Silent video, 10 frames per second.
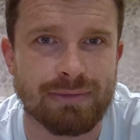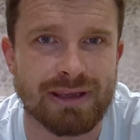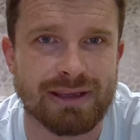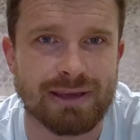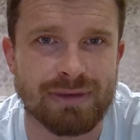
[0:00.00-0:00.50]
Give
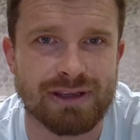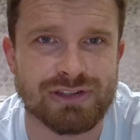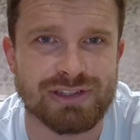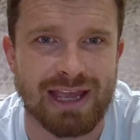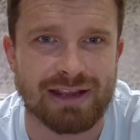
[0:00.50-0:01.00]
me a
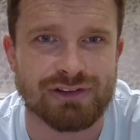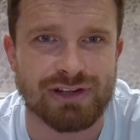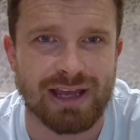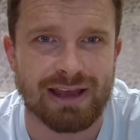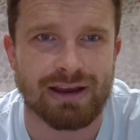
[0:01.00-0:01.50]
sec,
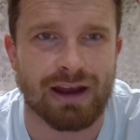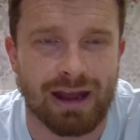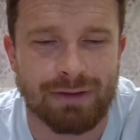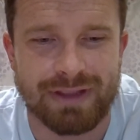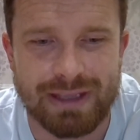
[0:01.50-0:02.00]
chat.
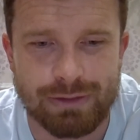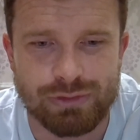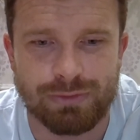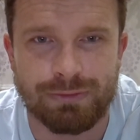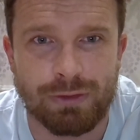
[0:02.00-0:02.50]
I think it
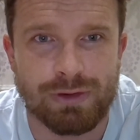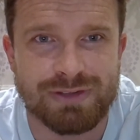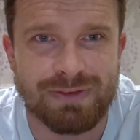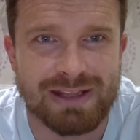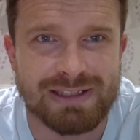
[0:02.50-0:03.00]
was on
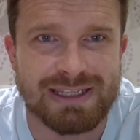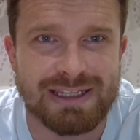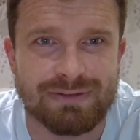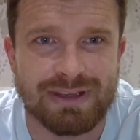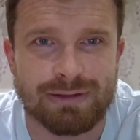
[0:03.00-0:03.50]
Forest Fans
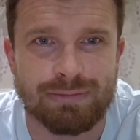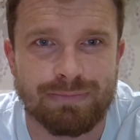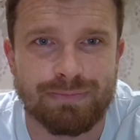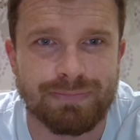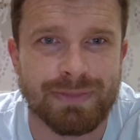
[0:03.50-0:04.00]
TV.
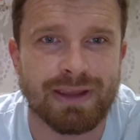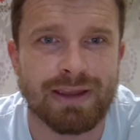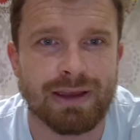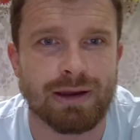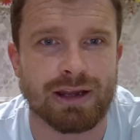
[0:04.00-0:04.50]

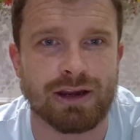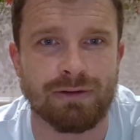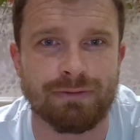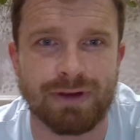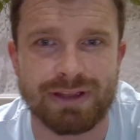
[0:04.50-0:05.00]

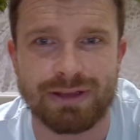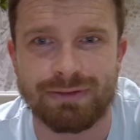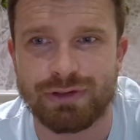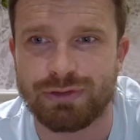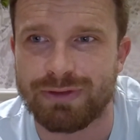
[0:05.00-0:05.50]
Can't find the
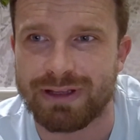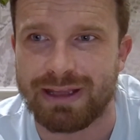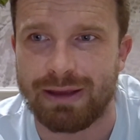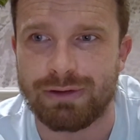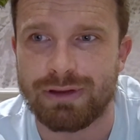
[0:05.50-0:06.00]
official thing
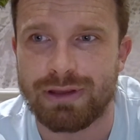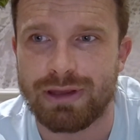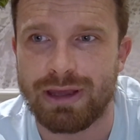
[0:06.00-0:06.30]
now.